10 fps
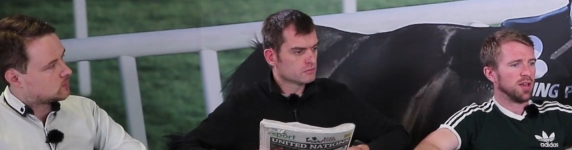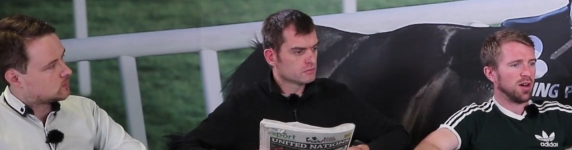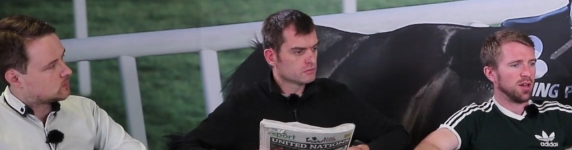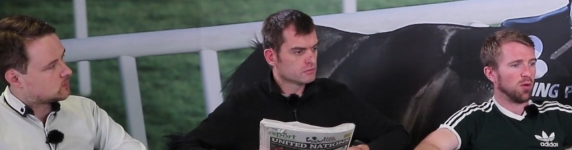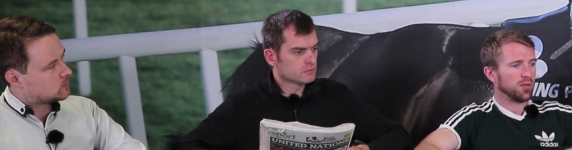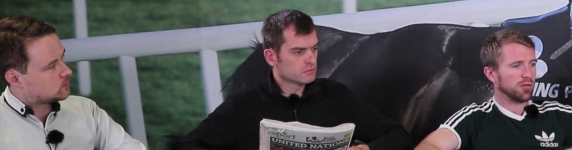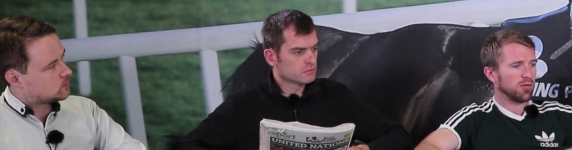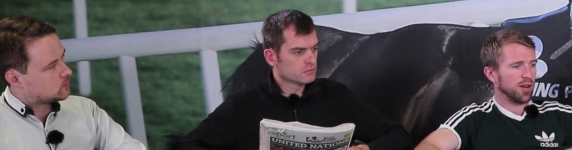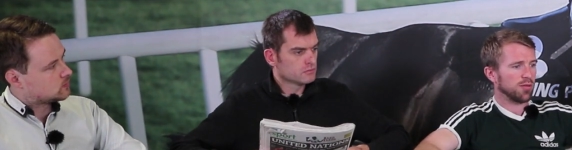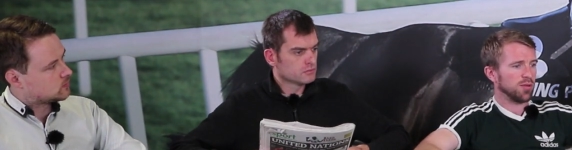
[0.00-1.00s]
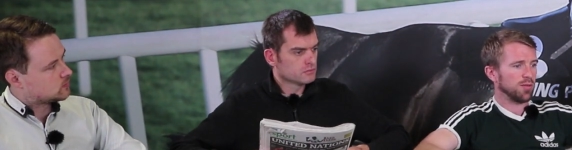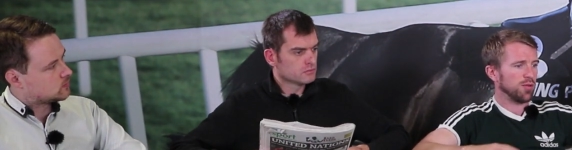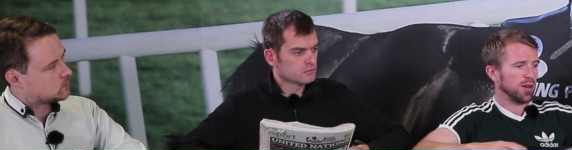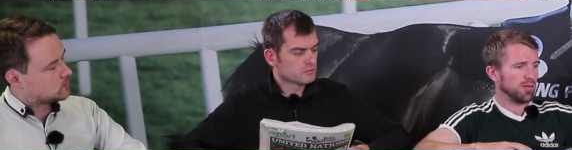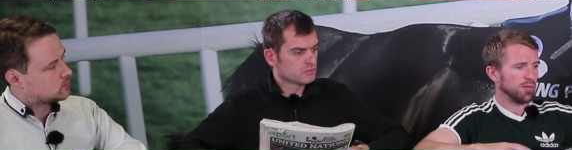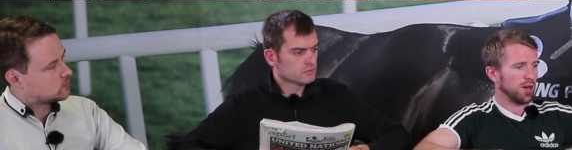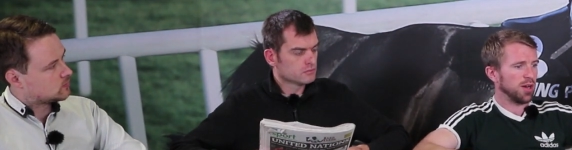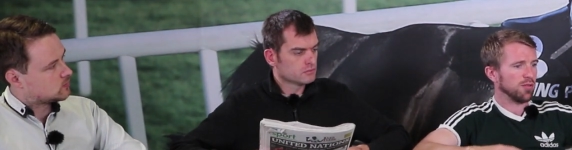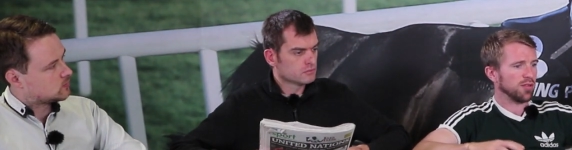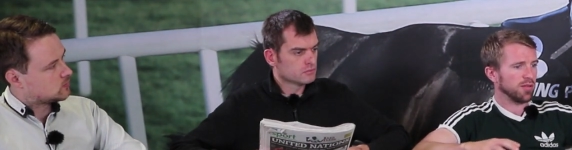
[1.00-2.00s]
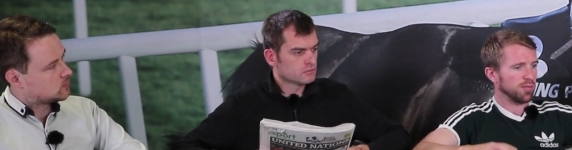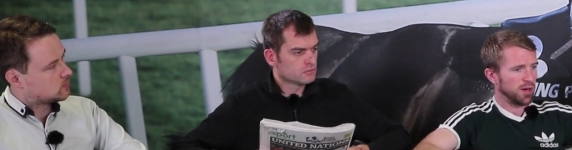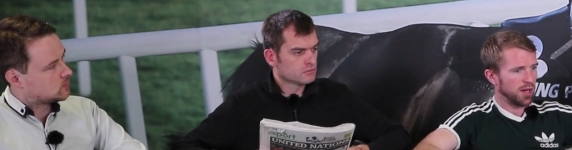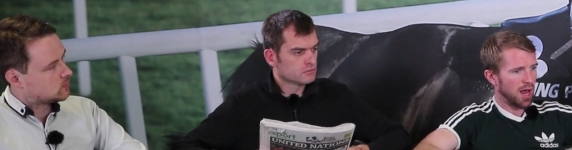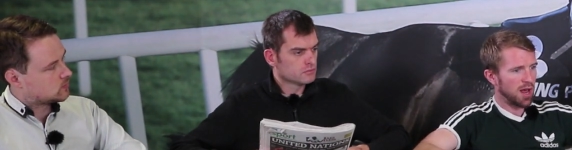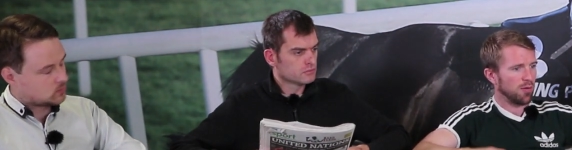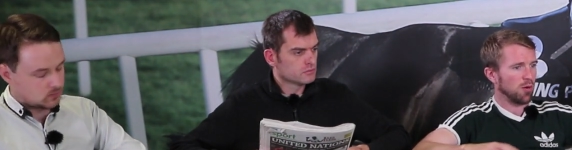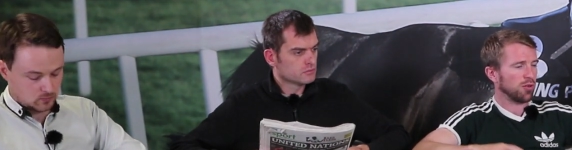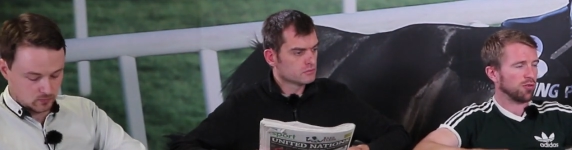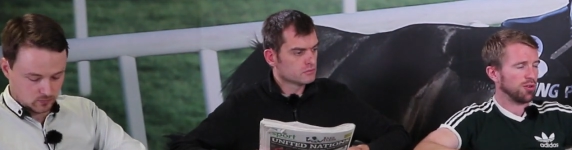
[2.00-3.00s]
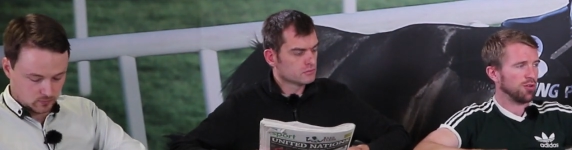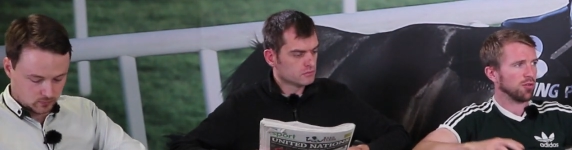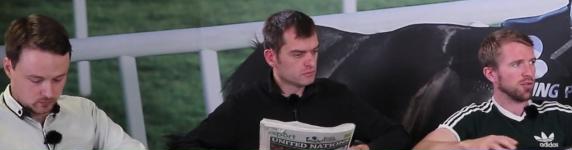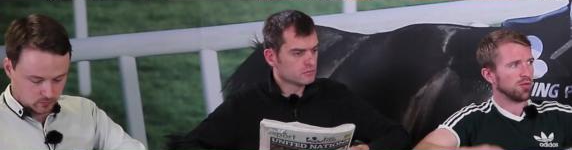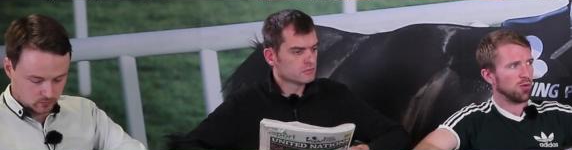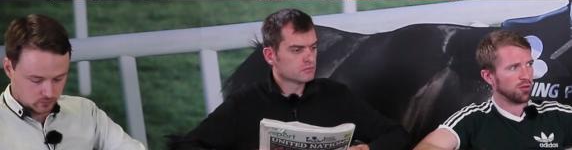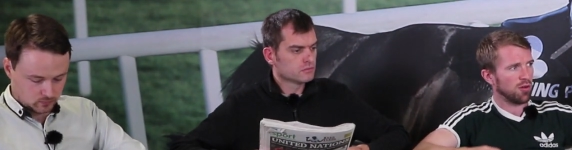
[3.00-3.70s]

Speaker 1: I, I love this race when it brings milers against mile and a half horses, three year olds against older